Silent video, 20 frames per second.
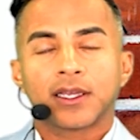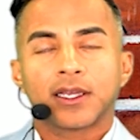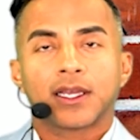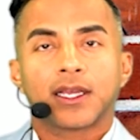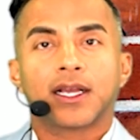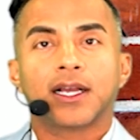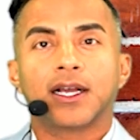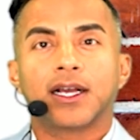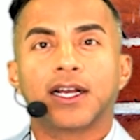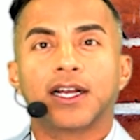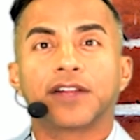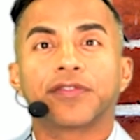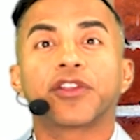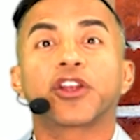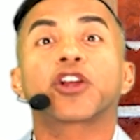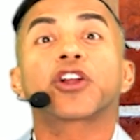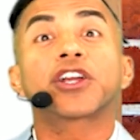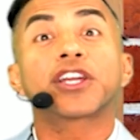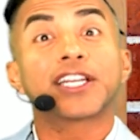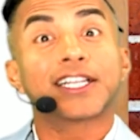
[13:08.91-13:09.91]

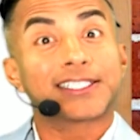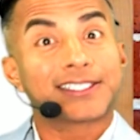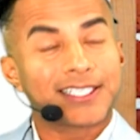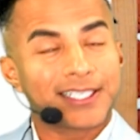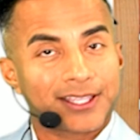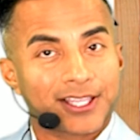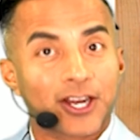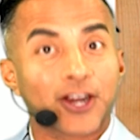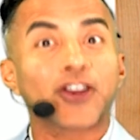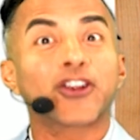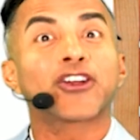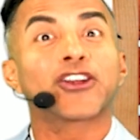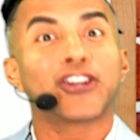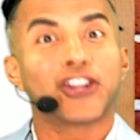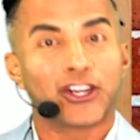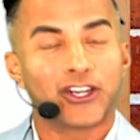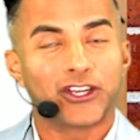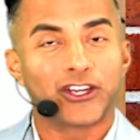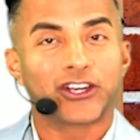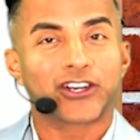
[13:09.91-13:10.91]
they're gonna
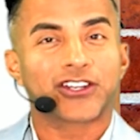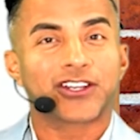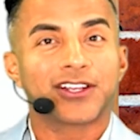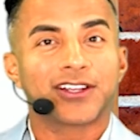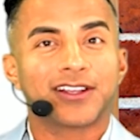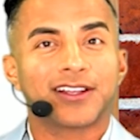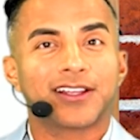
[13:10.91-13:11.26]
look.